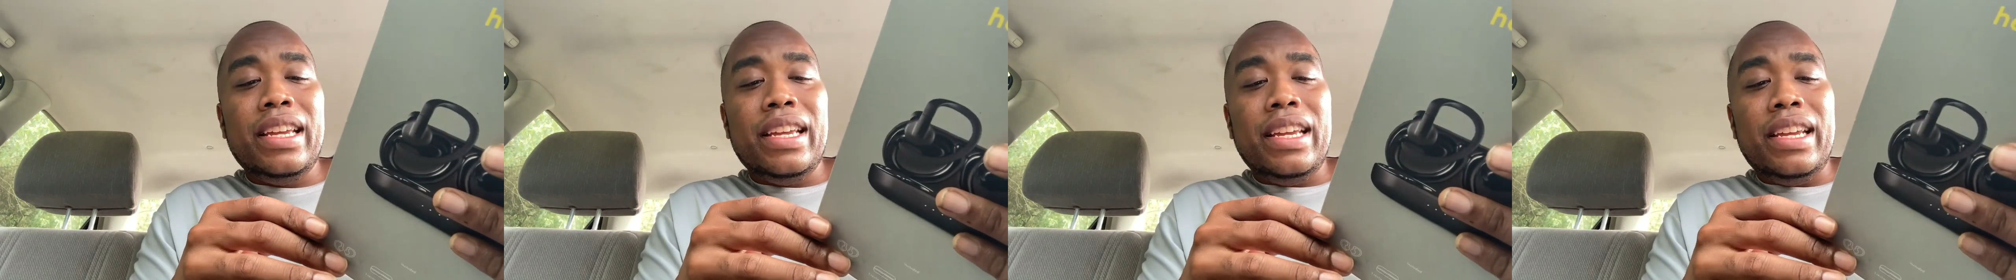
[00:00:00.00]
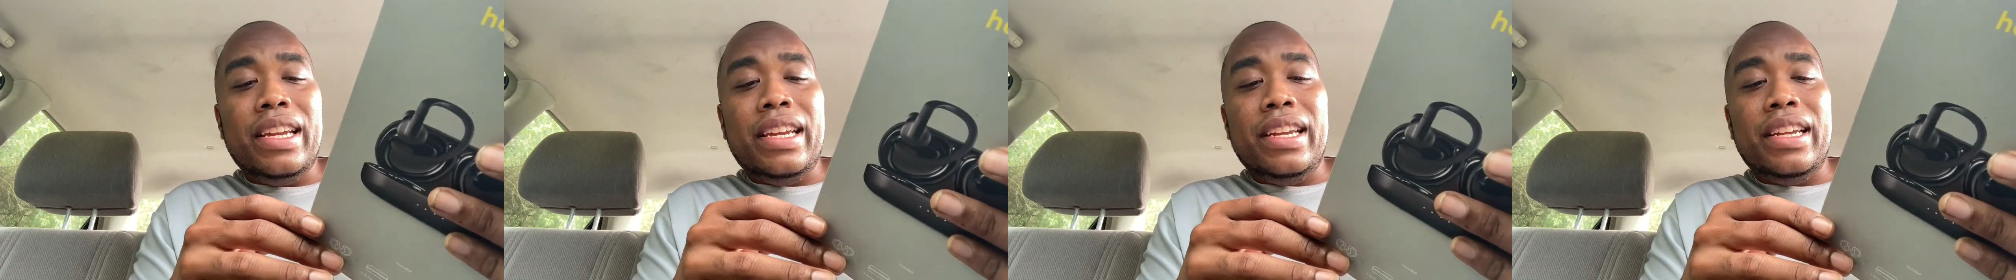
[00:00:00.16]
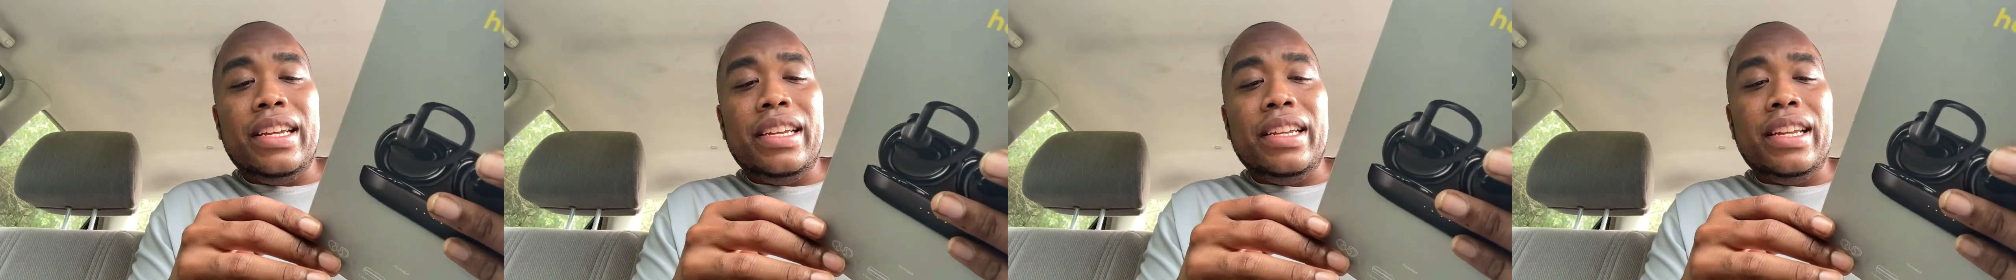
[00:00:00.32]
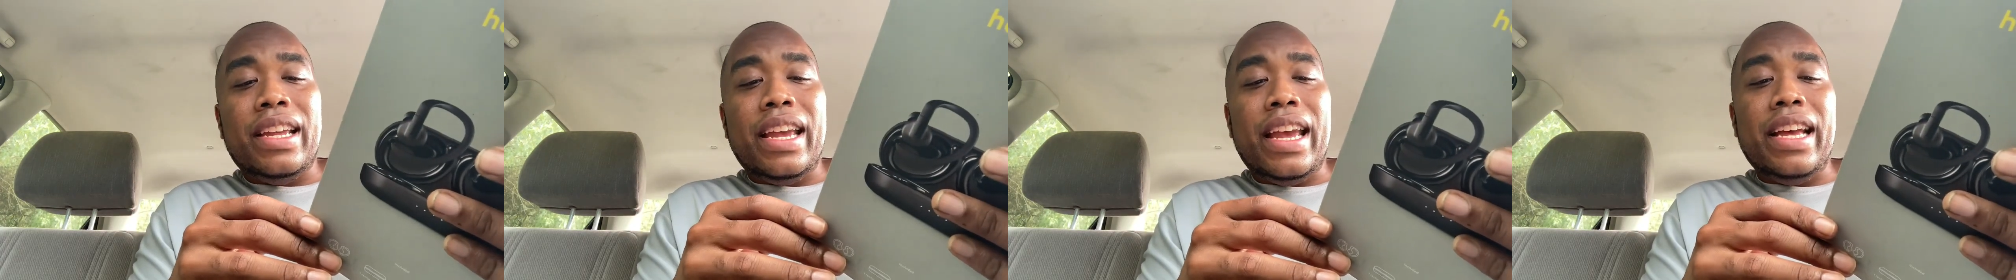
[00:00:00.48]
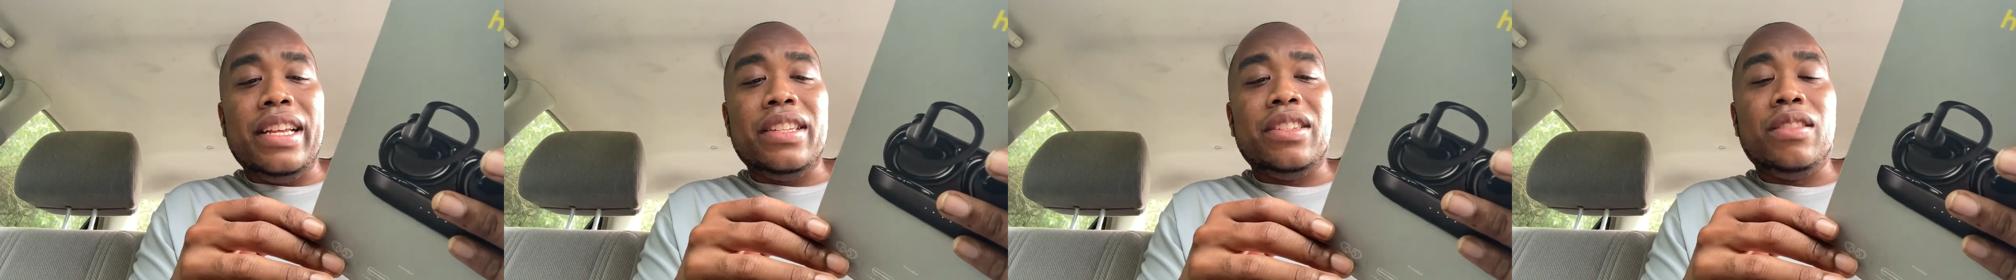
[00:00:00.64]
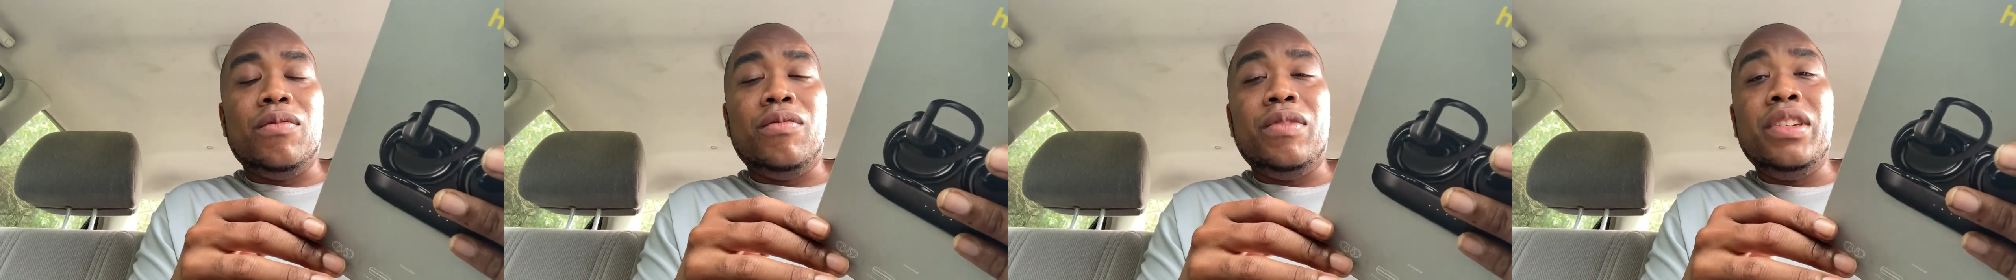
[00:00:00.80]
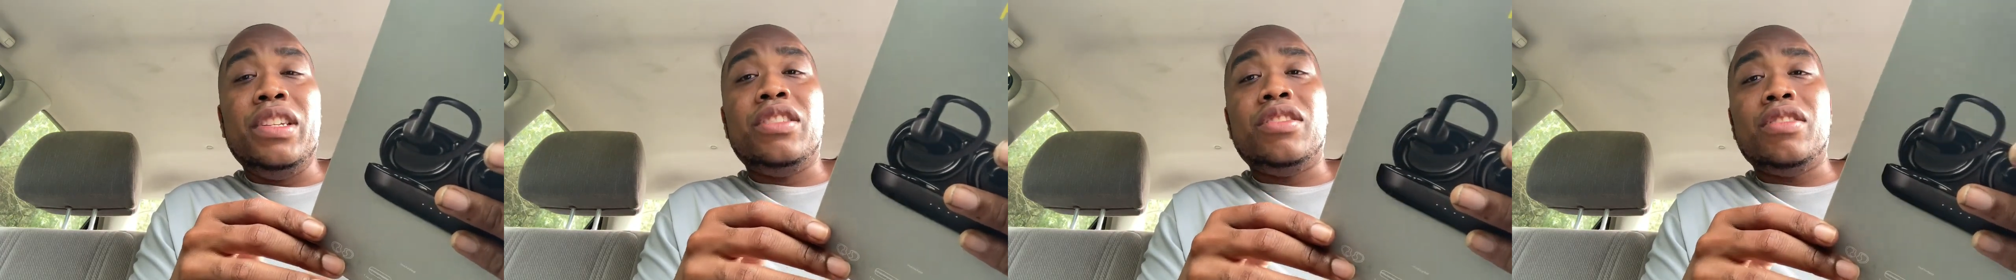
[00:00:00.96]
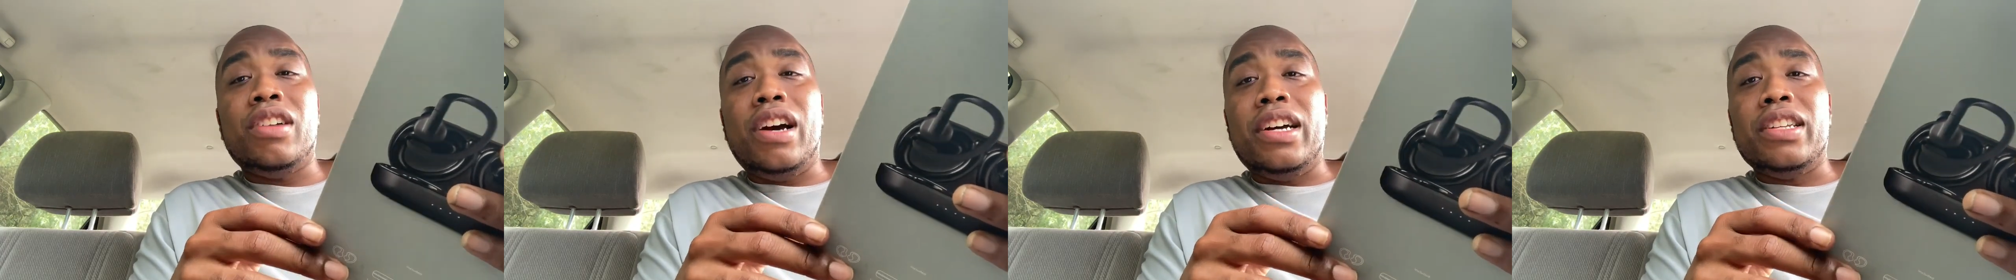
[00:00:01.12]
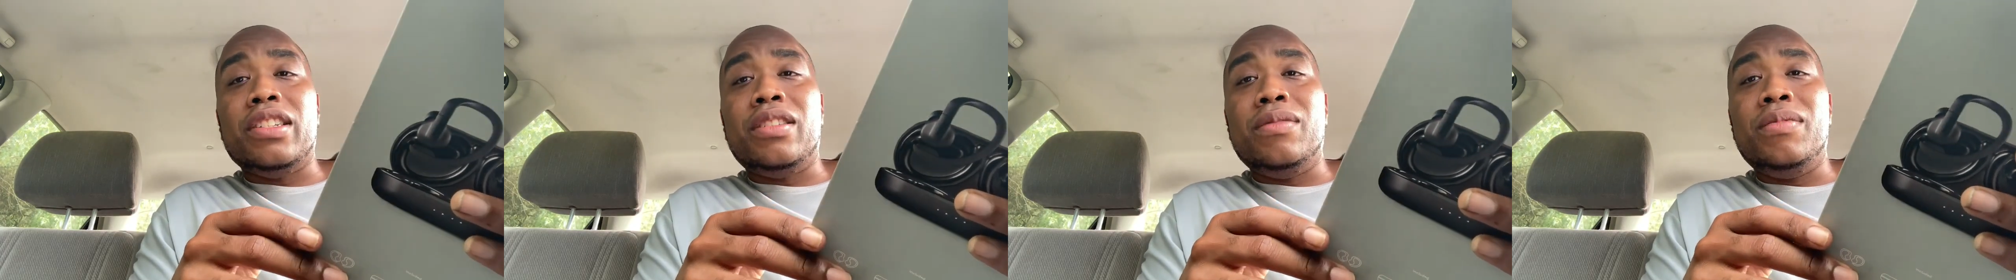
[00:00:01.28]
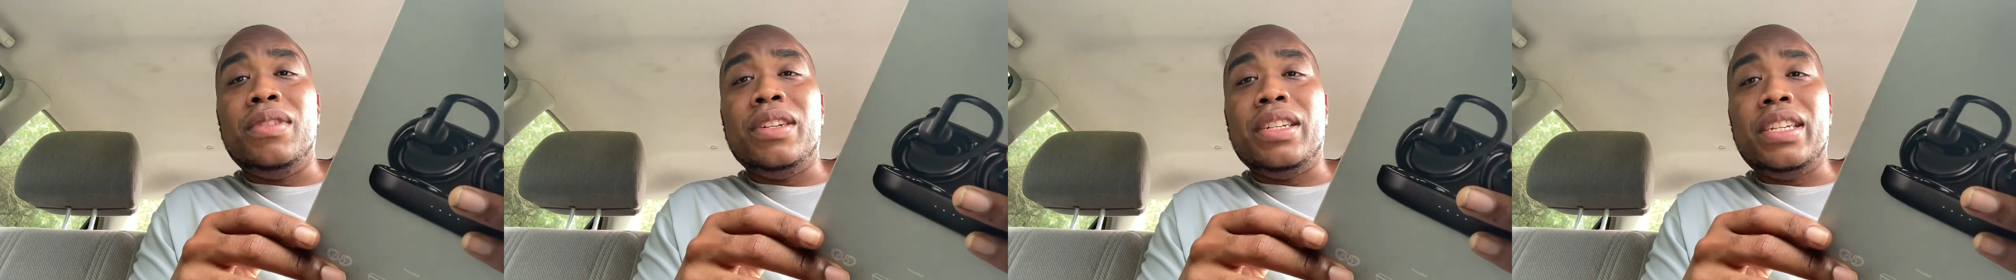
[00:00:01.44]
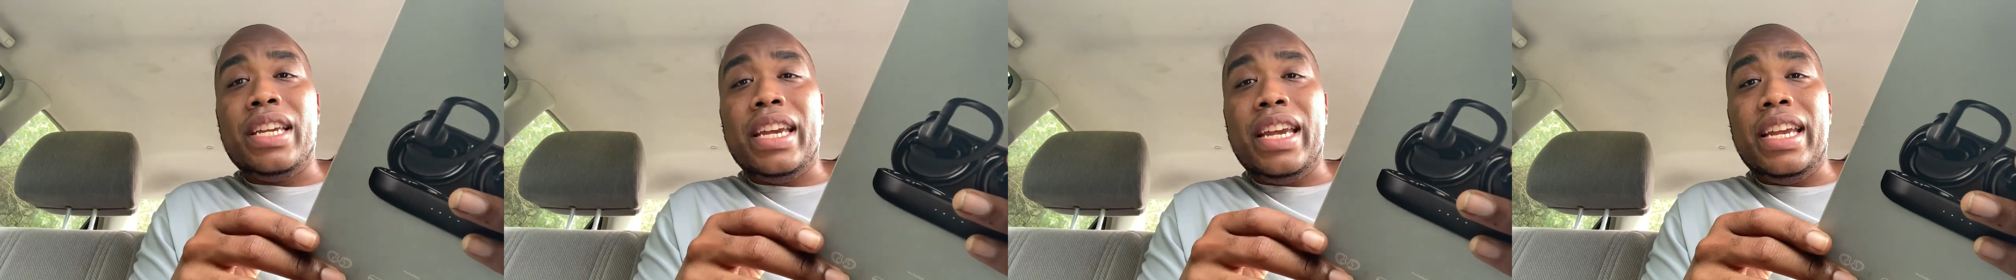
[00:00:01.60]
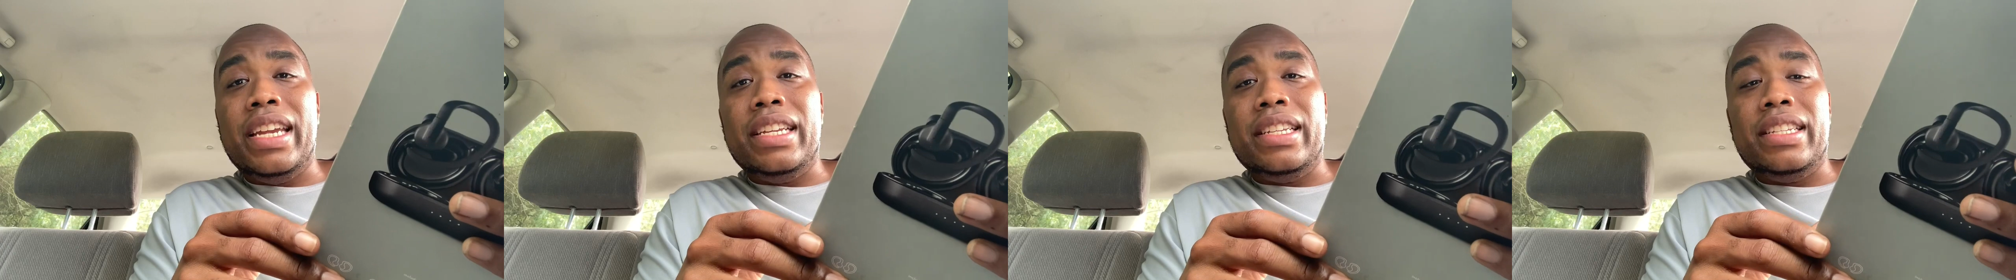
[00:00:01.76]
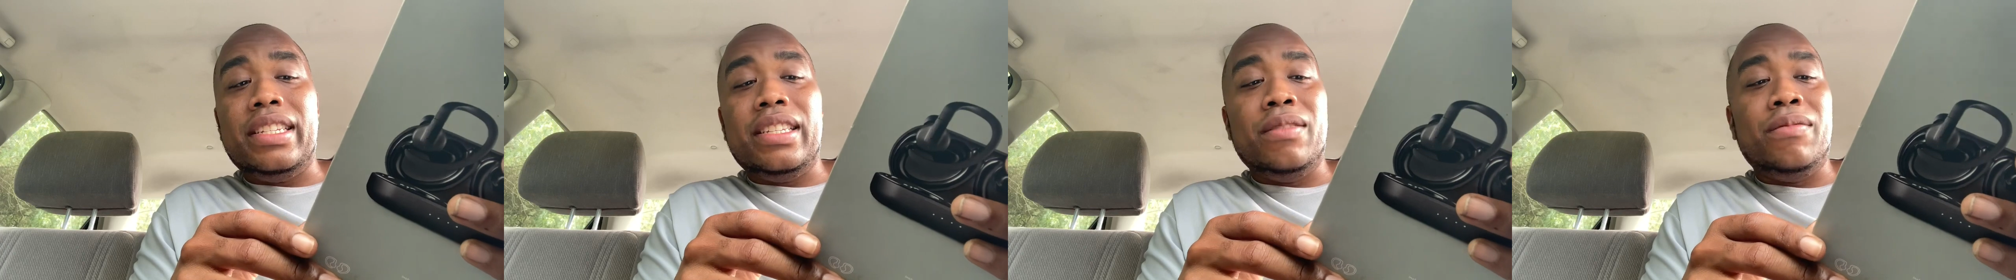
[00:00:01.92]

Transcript: And it has a rechargeable case.